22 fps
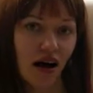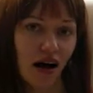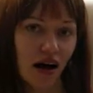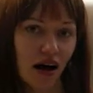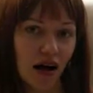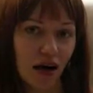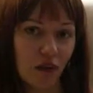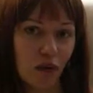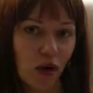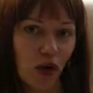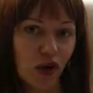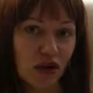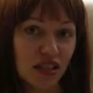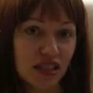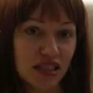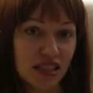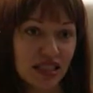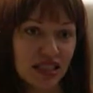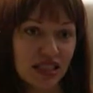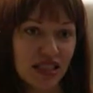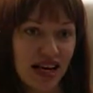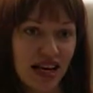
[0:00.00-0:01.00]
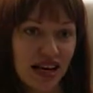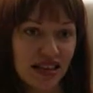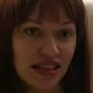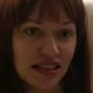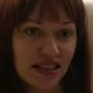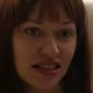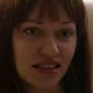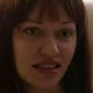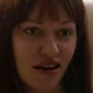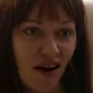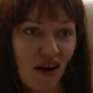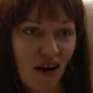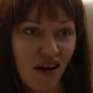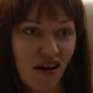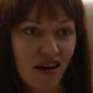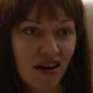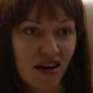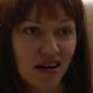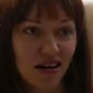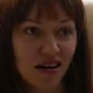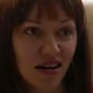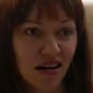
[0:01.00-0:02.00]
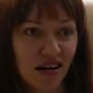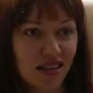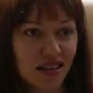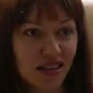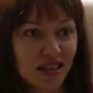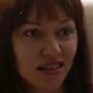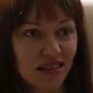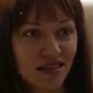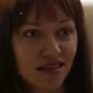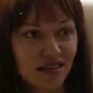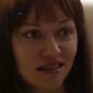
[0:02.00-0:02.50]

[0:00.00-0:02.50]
all these tests are not